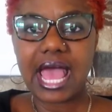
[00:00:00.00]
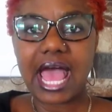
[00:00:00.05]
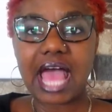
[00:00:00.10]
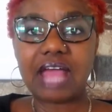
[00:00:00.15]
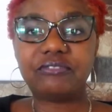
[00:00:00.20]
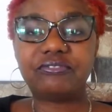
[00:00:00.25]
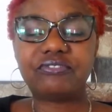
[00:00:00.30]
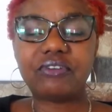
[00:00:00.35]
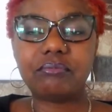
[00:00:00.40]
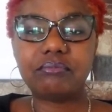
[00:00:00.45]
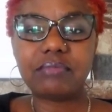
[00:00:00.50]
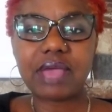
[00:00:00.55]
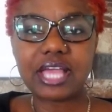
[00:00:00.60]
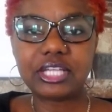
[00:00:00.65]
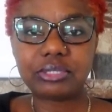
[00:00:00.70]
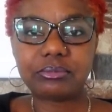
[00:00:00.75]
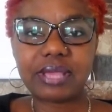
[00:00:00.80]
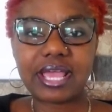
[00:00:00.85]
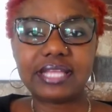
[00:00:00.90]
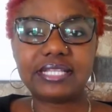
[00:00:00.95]
And for
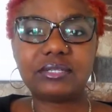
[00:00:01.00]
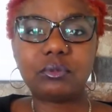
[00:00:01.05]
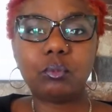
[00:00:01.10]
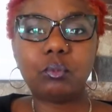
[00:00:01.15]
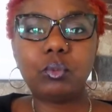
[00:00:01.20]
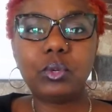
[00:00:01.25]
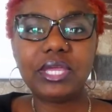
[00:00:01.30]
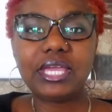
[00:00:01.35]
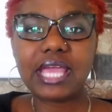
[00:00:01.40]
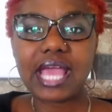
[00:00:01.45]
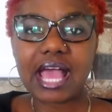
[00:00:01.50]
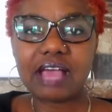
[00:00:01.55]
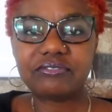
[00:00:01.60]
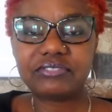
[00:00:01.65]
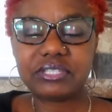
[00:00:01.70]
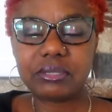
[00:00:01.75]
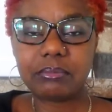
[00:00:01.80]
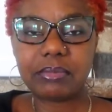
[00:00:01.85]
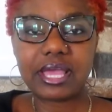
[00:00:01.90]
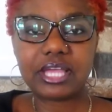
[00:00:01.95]
measurement, we have
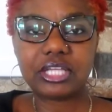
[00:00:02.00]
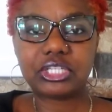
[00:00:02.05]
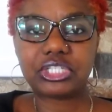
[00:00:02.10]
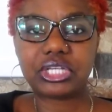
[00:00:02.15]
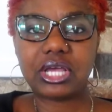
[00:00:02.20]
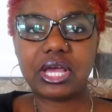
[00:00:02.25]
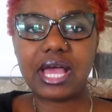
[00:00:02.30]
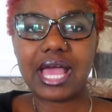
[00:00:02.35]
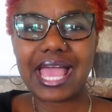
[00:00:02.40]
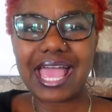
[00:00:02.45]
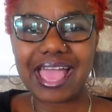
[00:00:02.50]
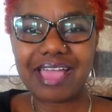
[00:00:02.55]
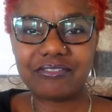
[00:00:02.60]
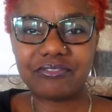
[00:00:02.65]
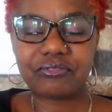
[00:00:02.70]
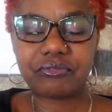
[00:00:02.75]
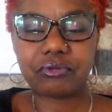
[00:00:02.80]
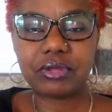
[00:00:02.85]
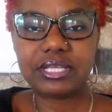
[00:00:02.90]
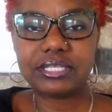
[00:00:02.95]
to measure
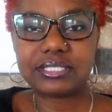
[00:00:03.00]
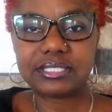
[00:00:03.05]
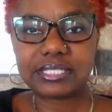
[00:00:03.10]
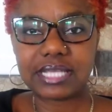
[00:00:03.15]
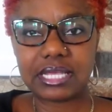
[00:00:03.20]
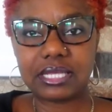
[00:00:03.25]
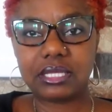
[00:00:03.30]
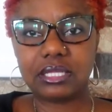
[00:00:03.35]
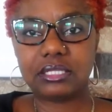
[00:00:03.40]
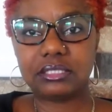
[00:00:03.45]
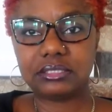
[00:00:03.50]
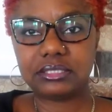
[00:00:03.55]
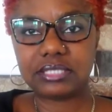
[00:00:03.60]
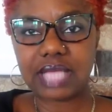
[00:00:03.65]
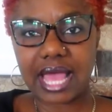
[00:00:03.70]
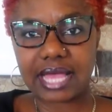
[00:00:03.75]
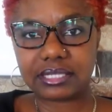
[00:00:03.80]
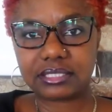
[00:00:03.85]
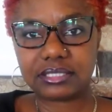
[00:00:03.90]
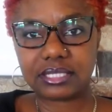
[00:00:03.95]
every single
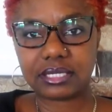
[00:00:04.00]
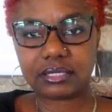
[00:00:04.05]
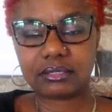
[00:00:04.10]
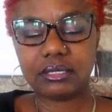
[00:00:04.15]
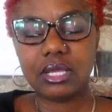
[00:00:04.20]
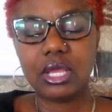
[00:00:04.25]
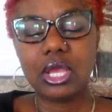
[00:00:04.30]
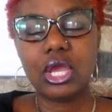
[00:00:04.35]
tactic.